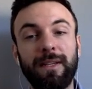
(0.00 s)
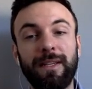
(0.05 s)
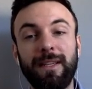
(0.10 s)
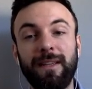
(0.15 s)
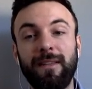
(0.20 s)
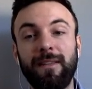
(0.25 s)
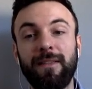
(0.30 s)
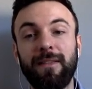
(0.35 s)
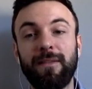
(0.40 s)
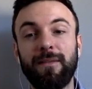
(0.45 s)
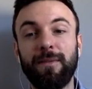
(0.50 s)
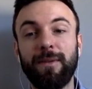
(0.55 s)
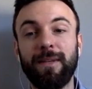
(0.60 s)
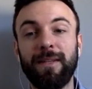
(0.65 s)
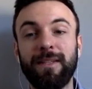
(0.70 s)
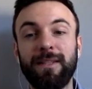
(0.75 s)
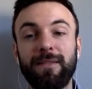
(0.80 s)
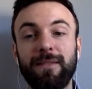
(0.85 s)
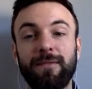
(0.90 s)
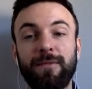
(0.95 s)
in 3
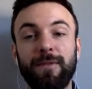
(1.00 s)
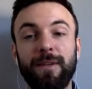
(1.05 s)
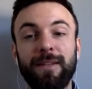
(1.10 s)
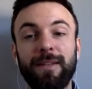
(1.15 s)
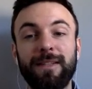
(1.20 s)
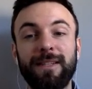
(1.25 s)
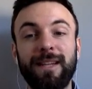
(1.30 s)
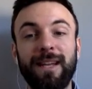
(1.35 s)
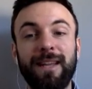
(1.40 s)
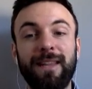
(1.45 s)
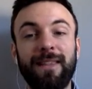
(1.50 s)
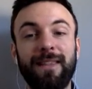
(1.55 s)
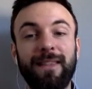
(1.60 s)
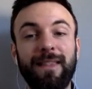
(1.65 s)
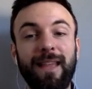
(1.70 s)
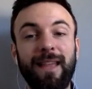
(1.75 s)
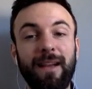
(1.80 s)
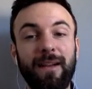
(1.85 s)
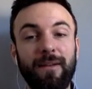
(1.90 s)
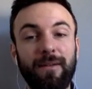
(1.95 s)
different
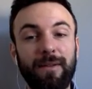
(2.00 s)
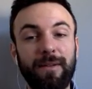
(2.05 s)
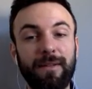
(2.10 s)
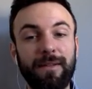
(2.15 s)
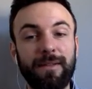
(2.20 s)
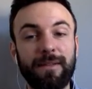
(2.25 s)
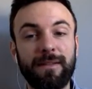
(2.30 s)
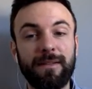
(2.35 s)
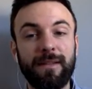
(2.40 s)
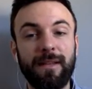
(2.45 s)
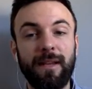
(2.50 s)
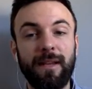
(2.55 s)
categories.